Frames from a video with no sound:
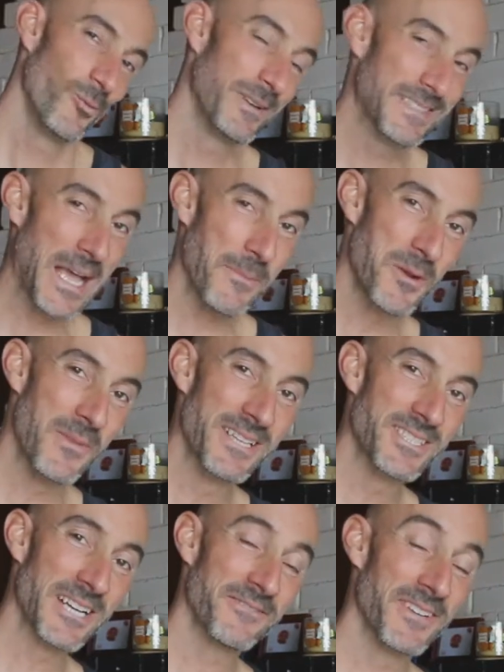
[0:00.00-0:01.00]
What's happening,
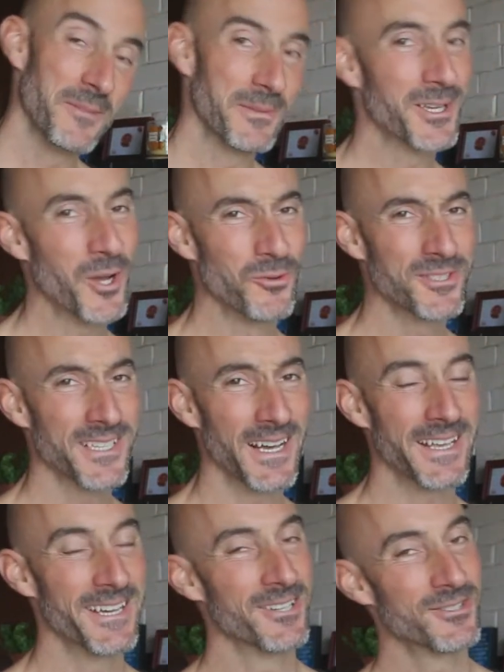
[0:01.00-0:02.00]
my Jacked family? Coach
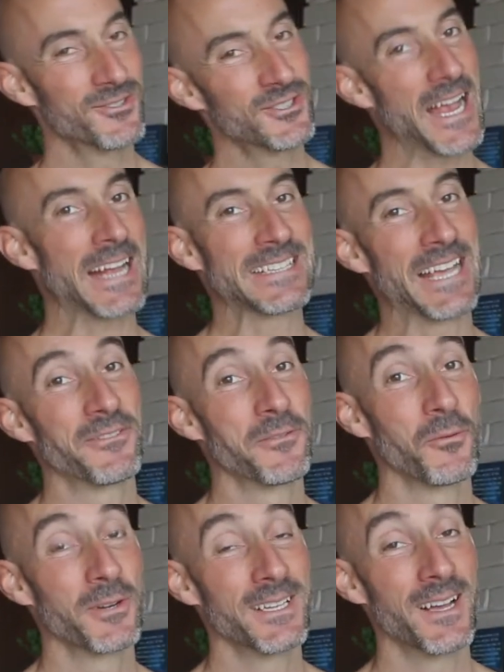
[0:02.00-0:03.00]
Scott here,
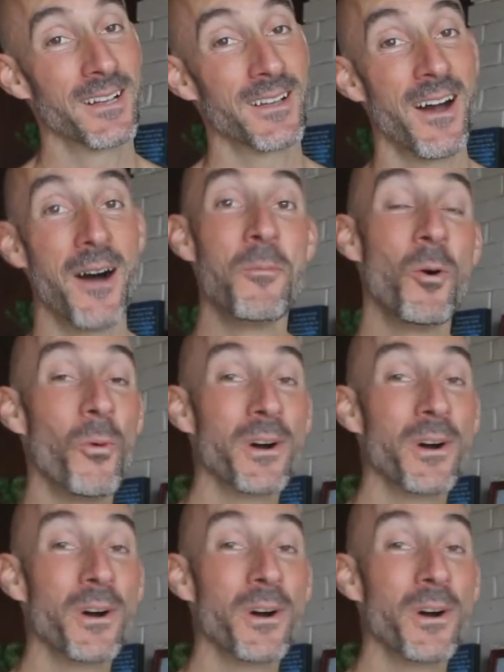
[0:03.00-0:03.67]
JackedAfter40.com.